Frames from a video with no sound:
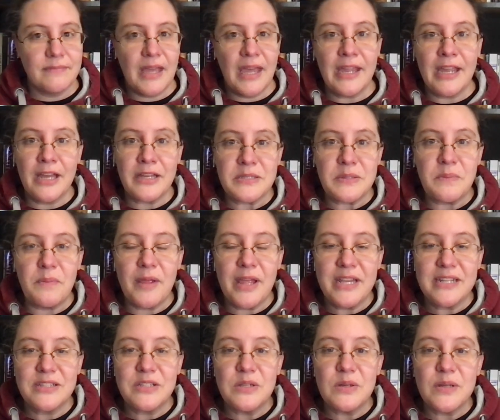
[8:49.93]
I also
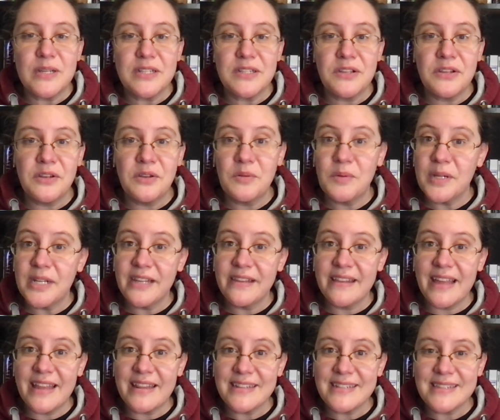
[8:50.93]
plan to continue reading
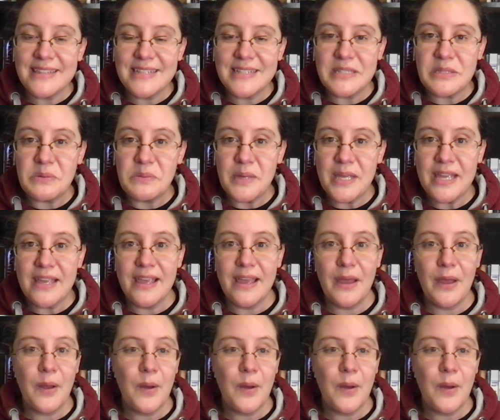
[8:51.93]
that this week.